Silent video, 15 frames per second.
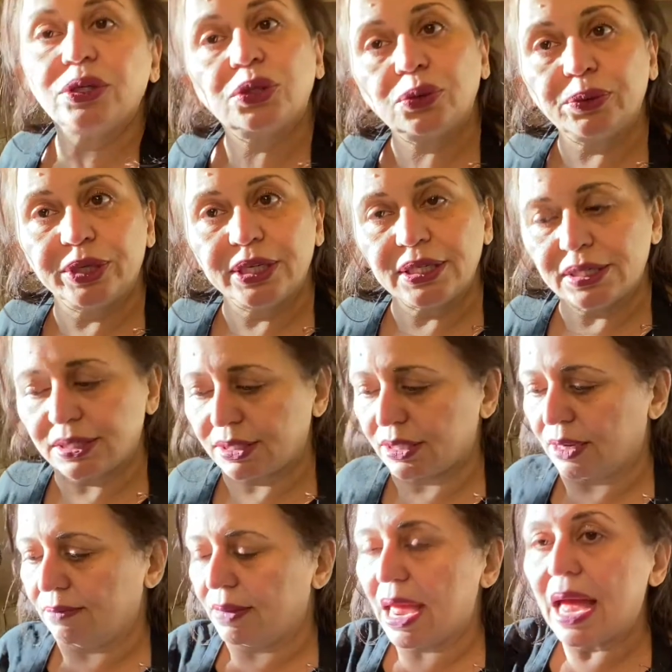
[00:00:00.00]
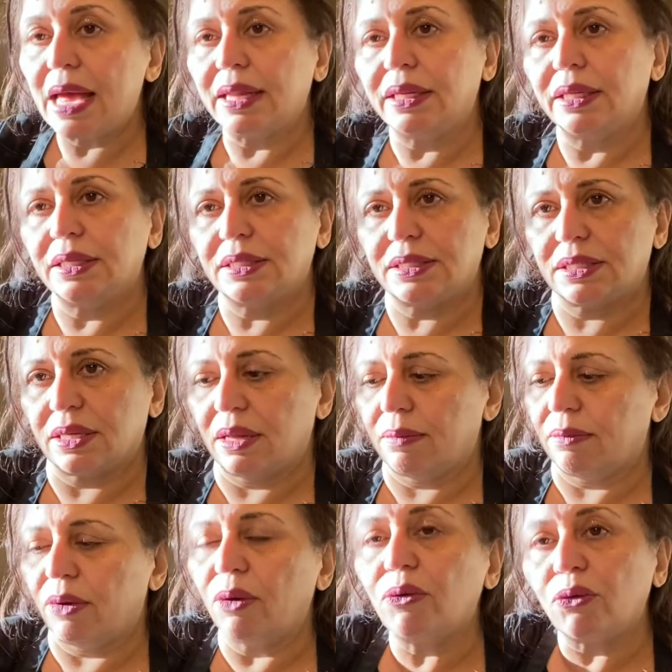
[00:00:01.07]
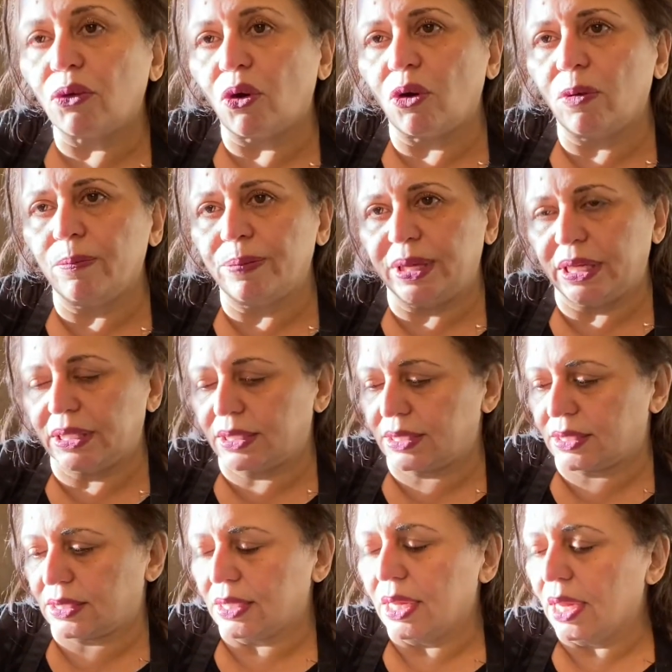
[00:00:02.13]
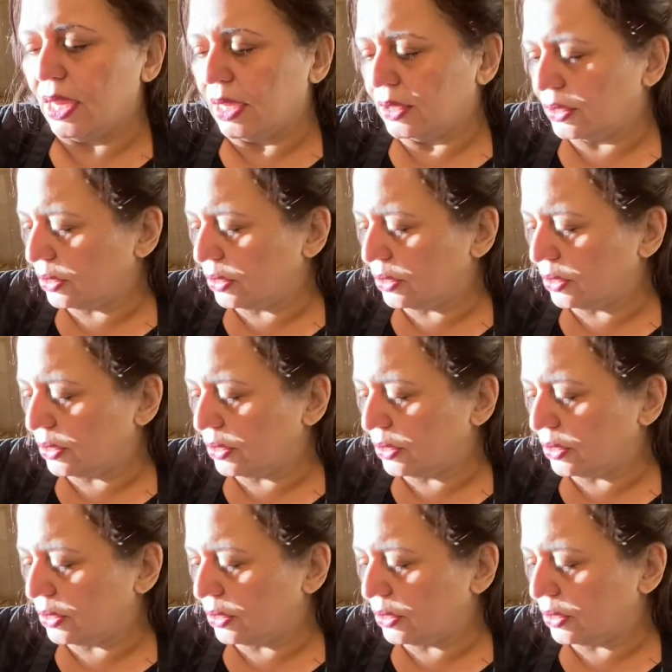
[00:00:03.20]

twist. I'm adding some raw beets. So